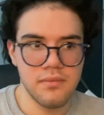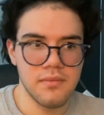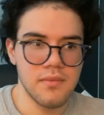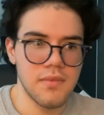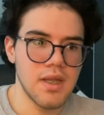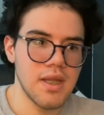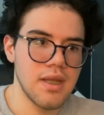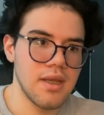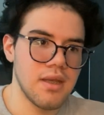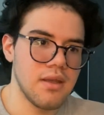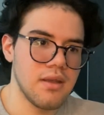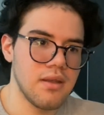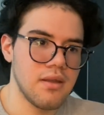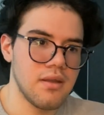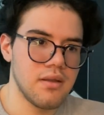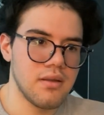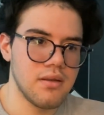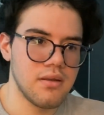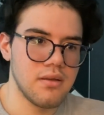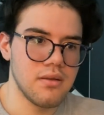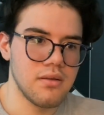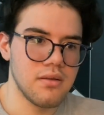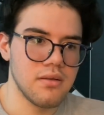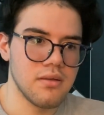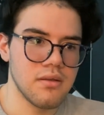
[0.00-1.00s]

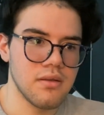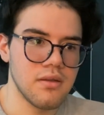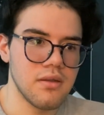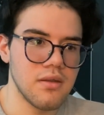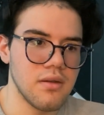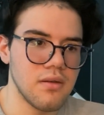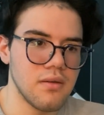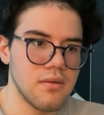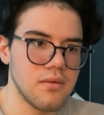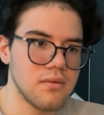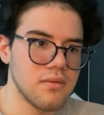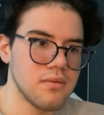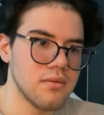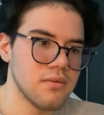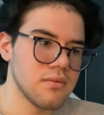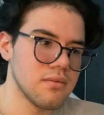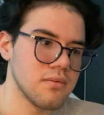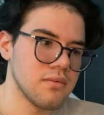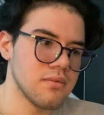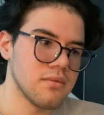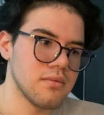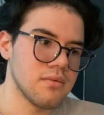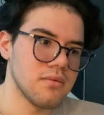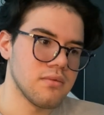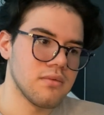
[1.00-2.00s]
and you know,
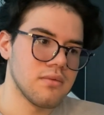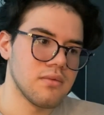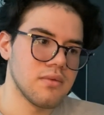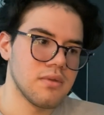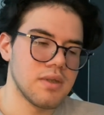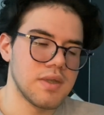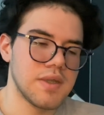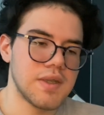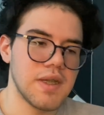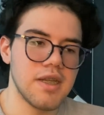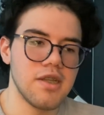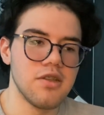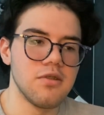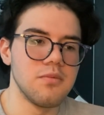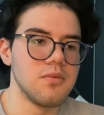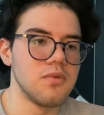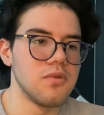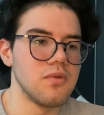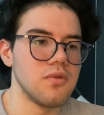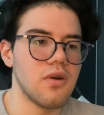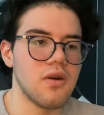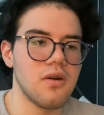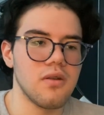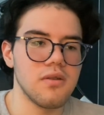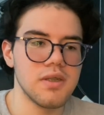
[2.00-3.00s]
Shady
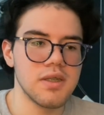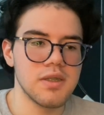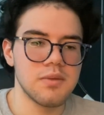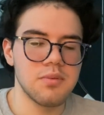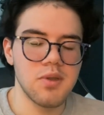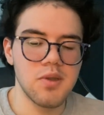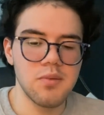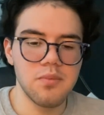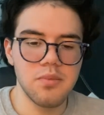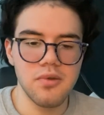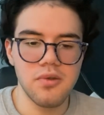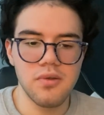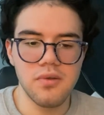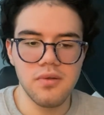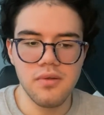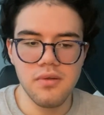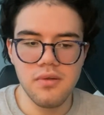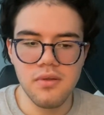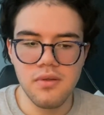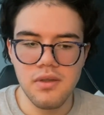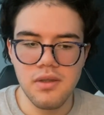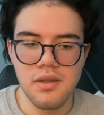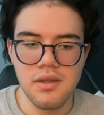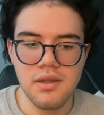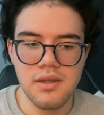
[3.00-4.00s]
Moon, all these people,
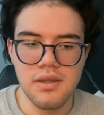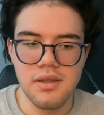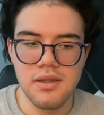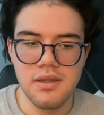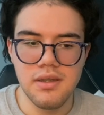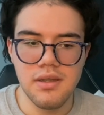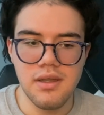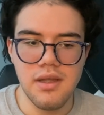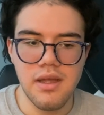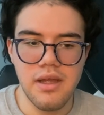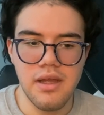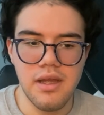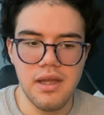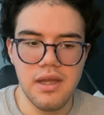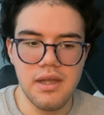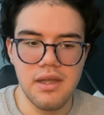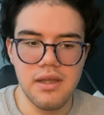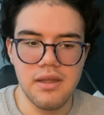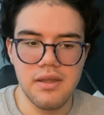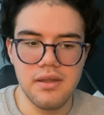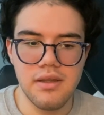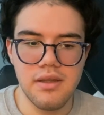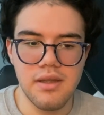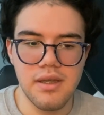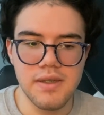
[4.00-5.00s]

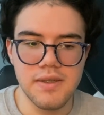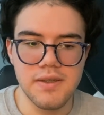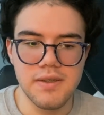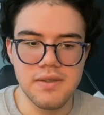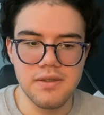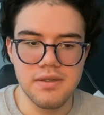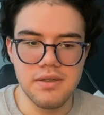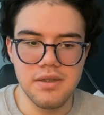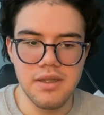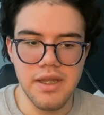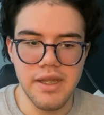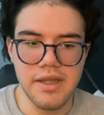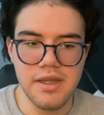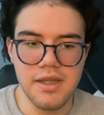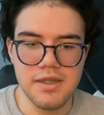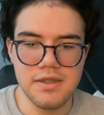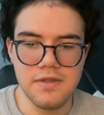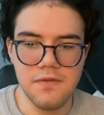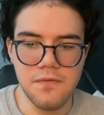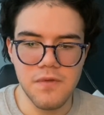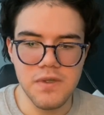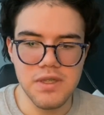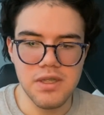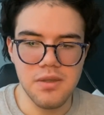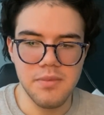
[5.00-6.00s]
that's
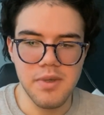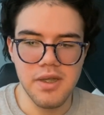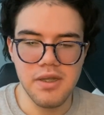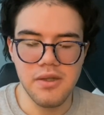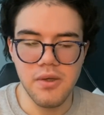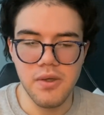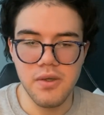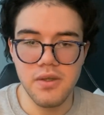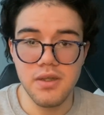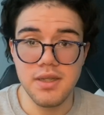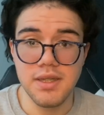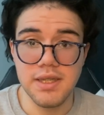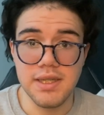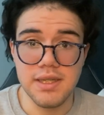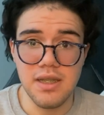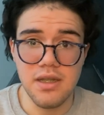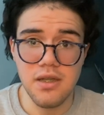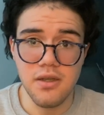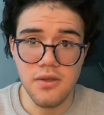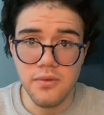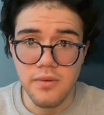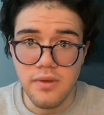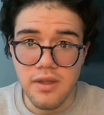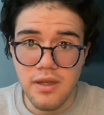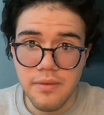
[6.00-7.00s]
the first time I heard
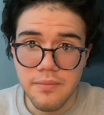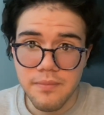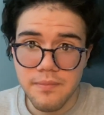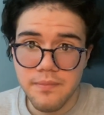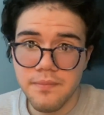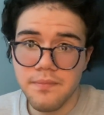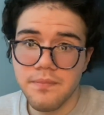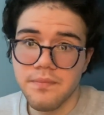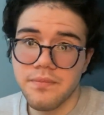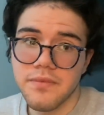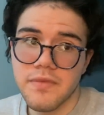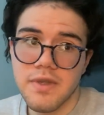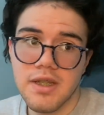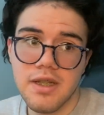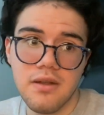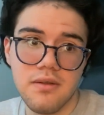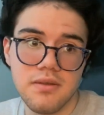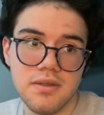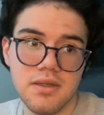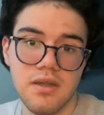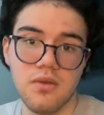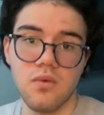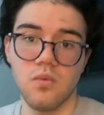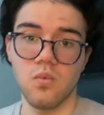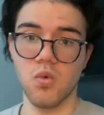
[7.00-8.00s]
aesthetic rap, and I
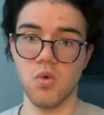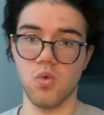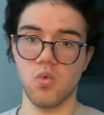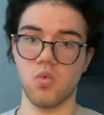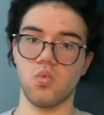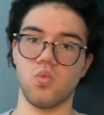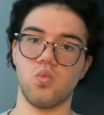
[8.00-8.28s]
was like, whoa,